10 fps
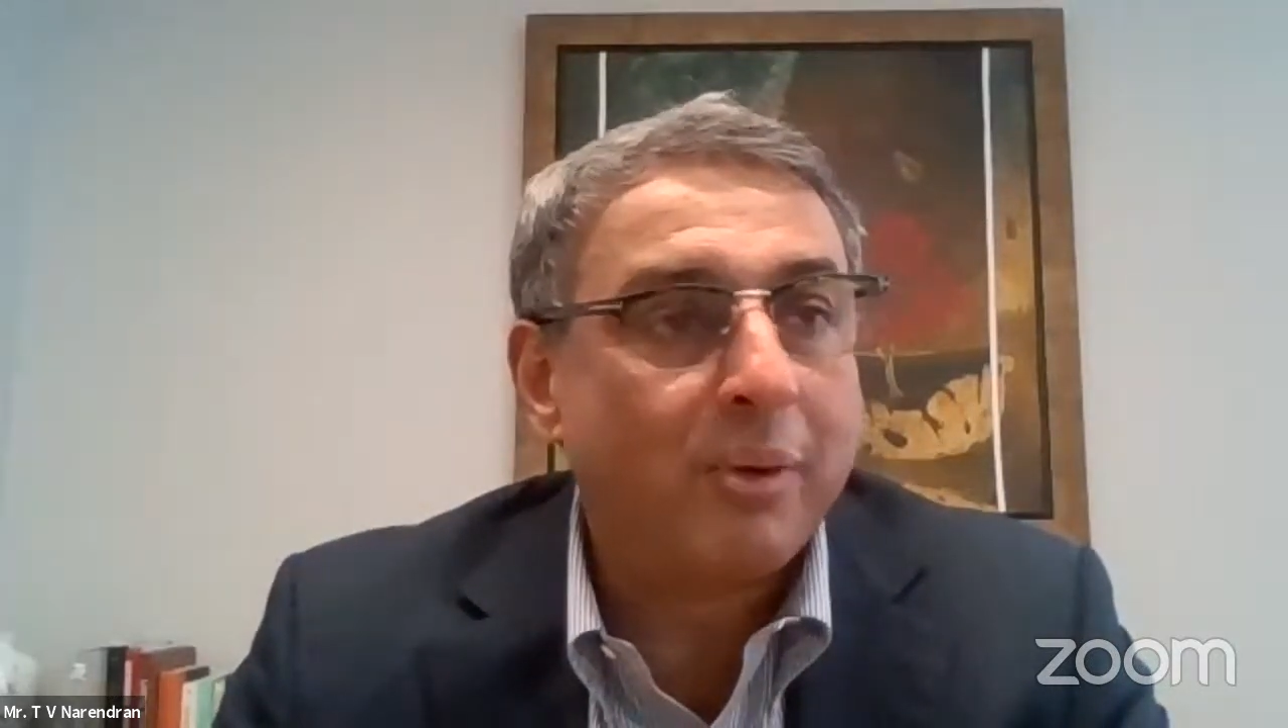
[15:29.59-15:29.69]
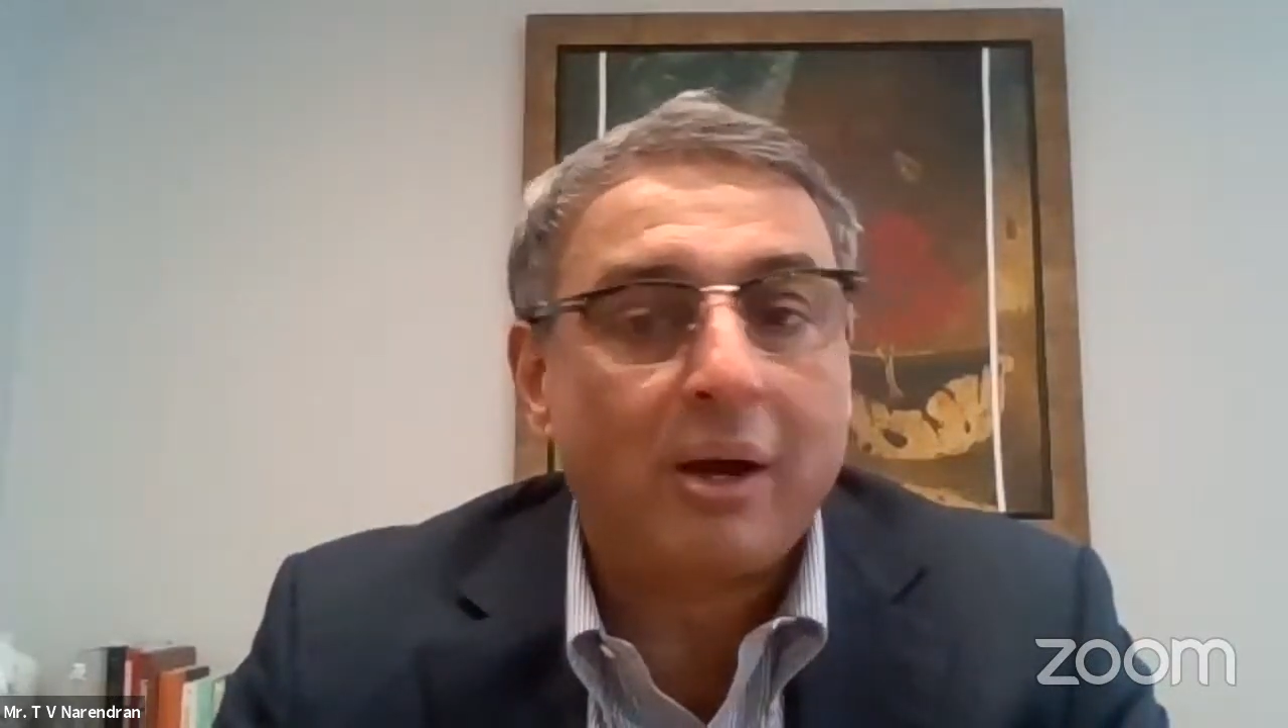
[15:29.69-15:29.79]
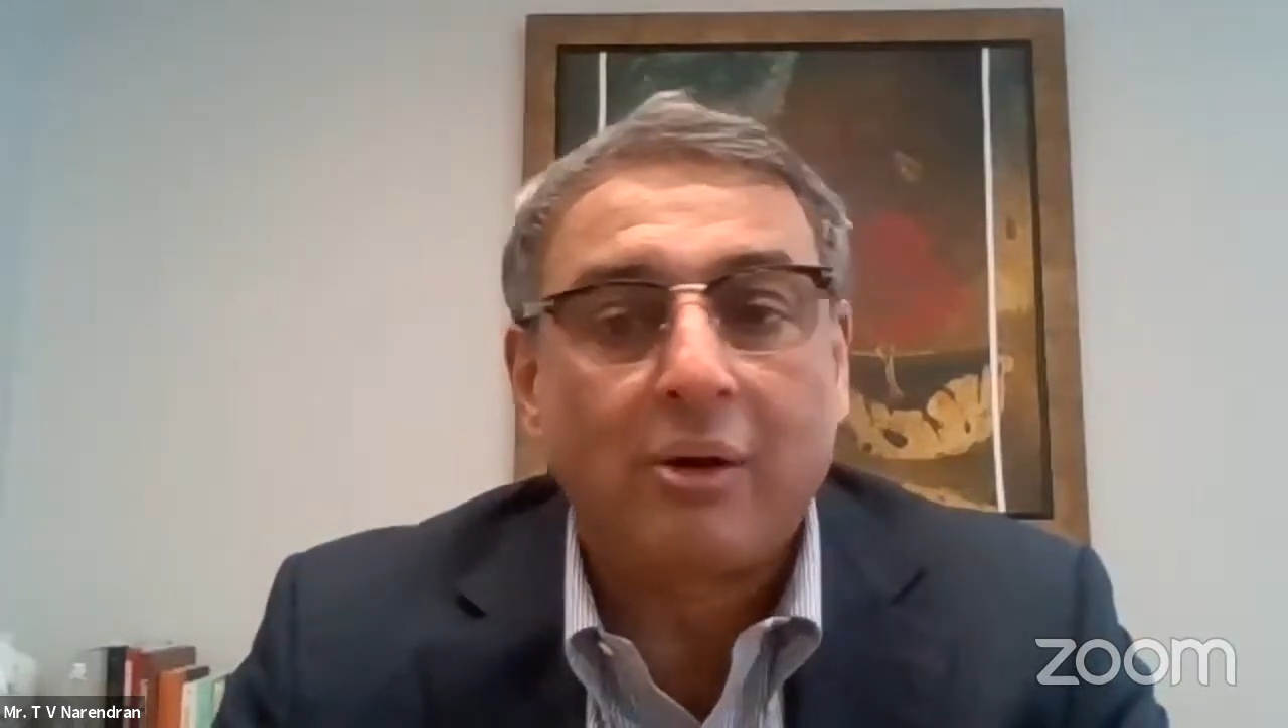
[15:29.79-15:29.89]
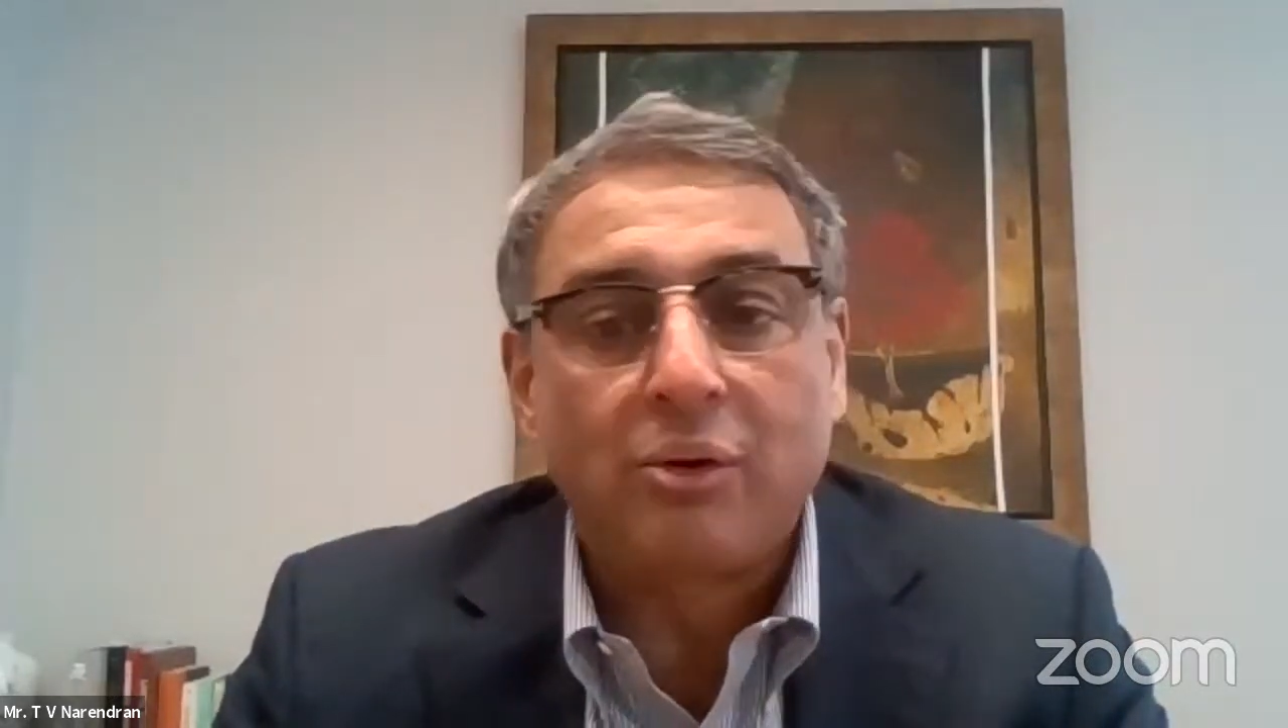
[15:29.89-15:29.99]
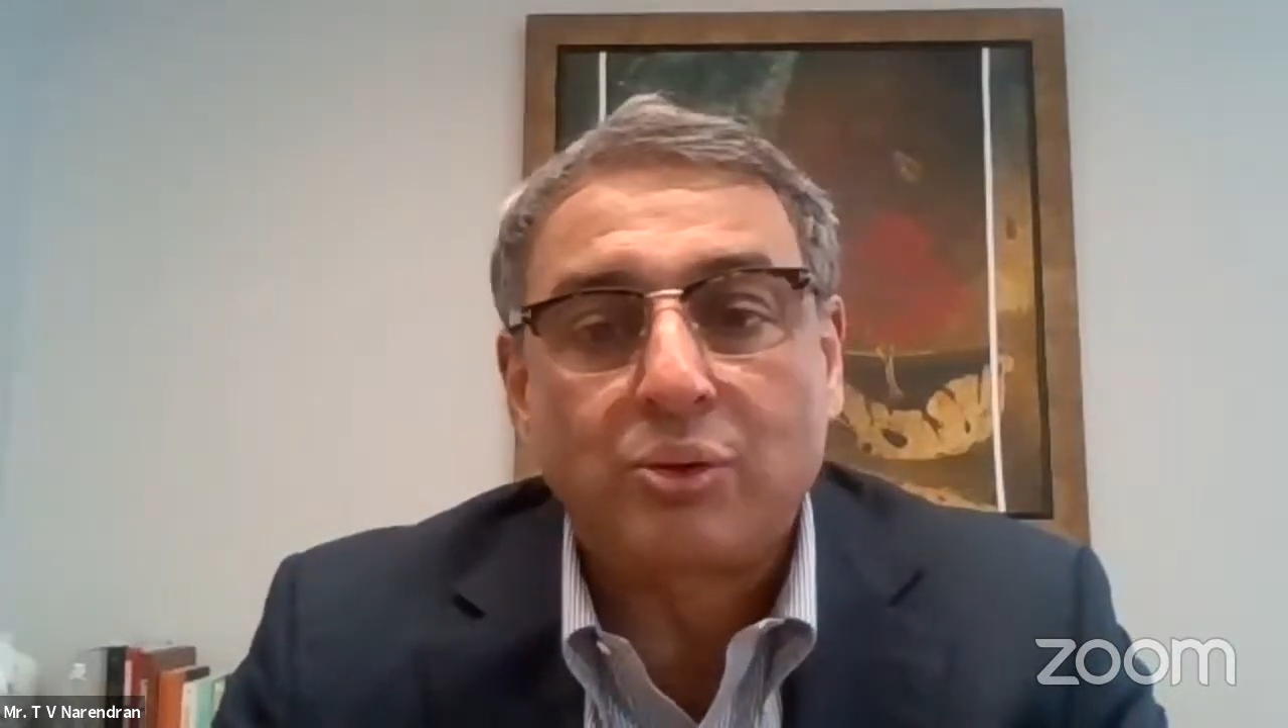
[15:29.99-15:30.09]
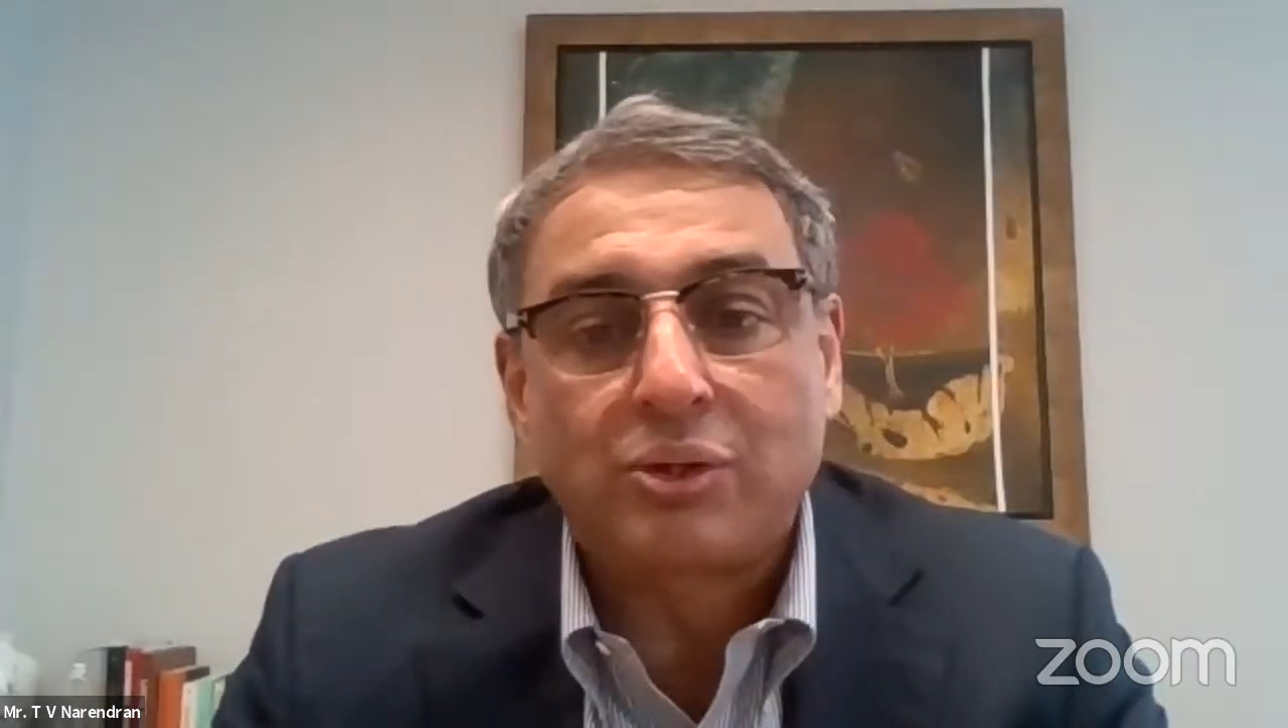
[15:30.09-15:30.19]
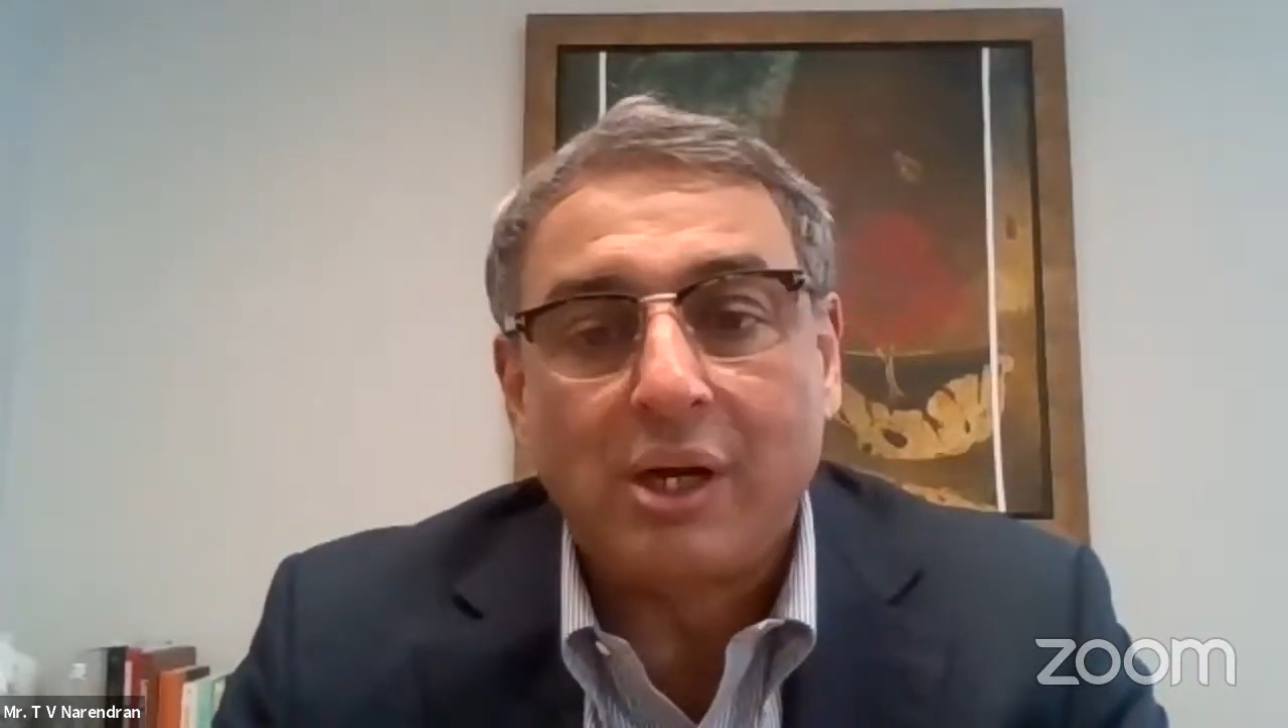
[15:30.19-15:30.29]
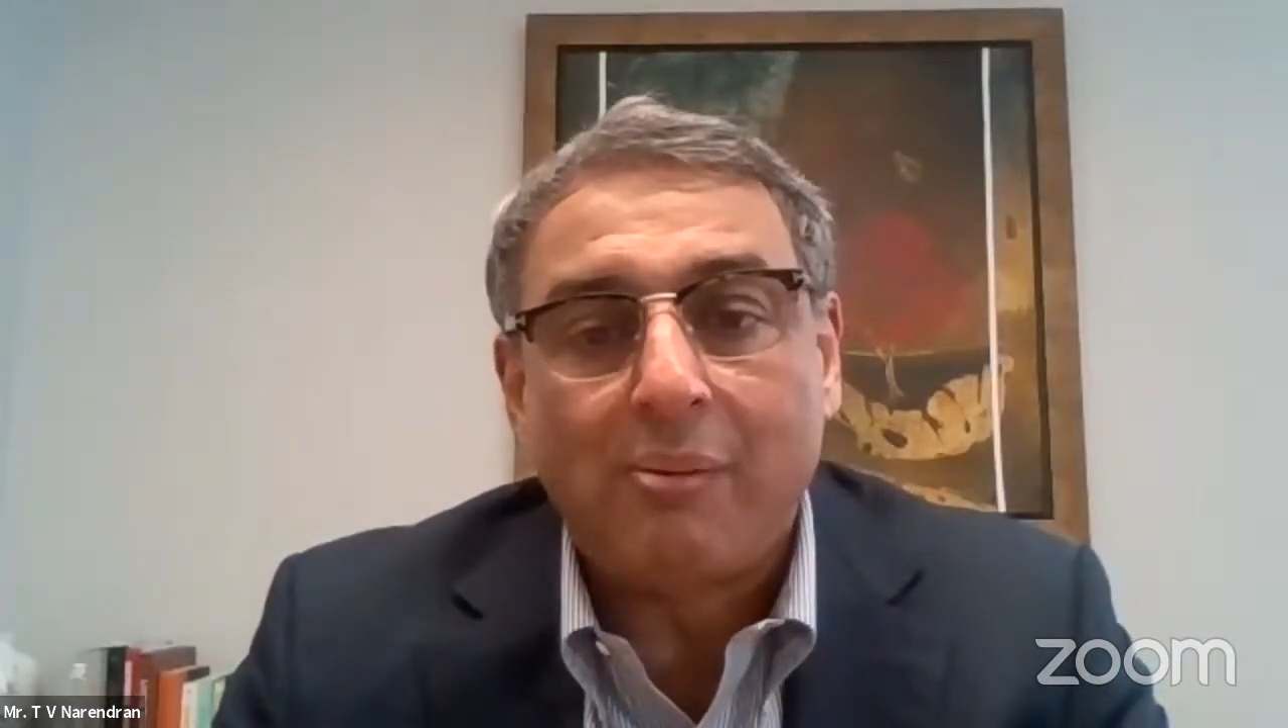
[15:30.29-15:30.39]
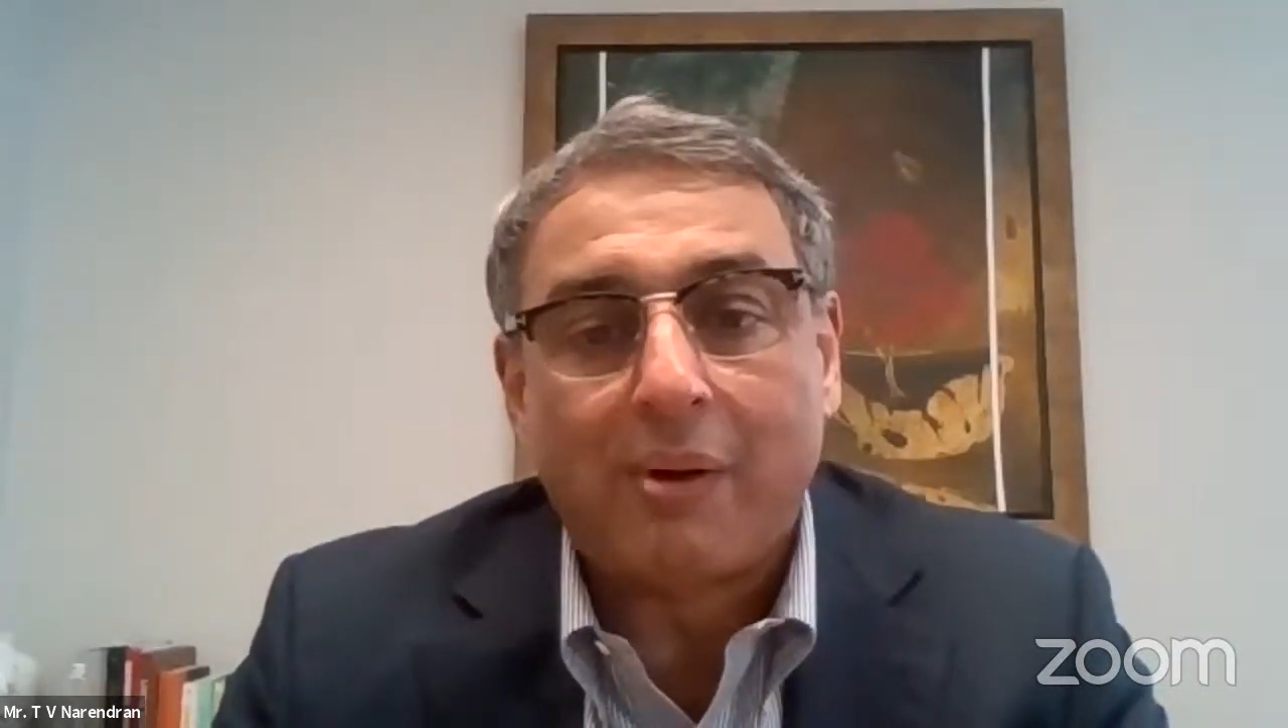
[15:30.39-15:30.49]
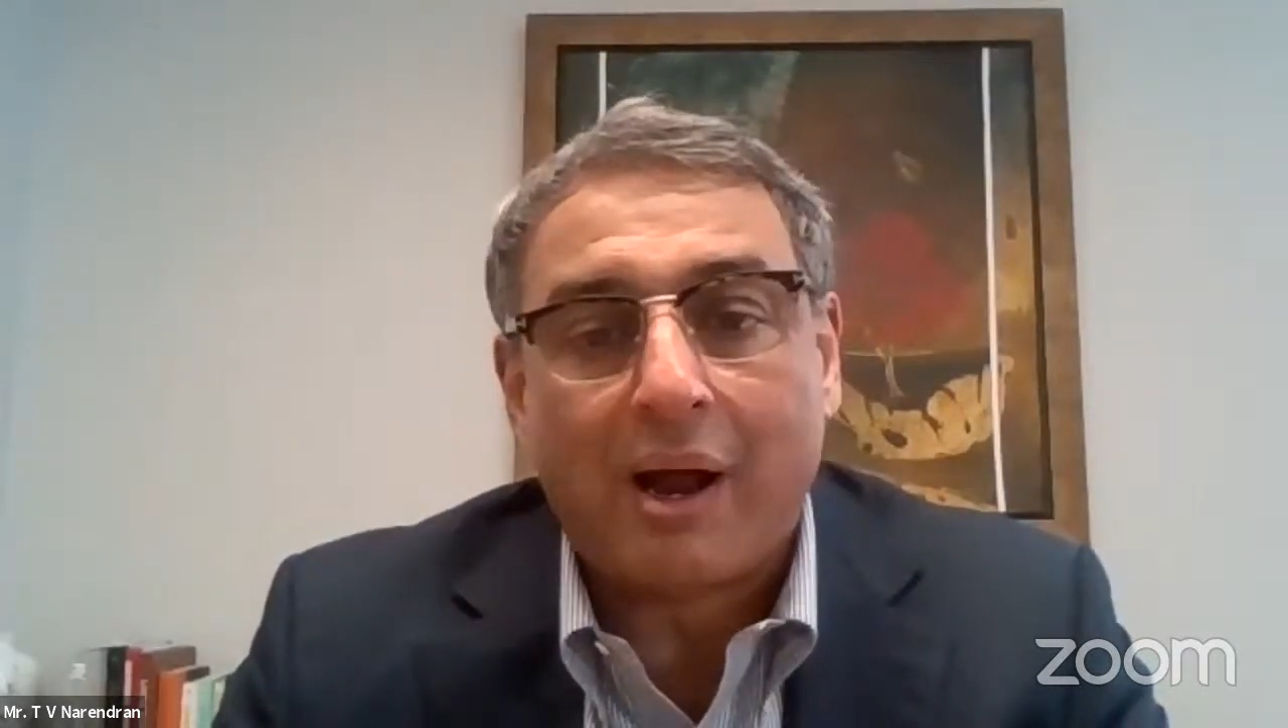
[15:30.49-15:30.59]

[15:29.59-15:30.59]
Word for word: build a new steel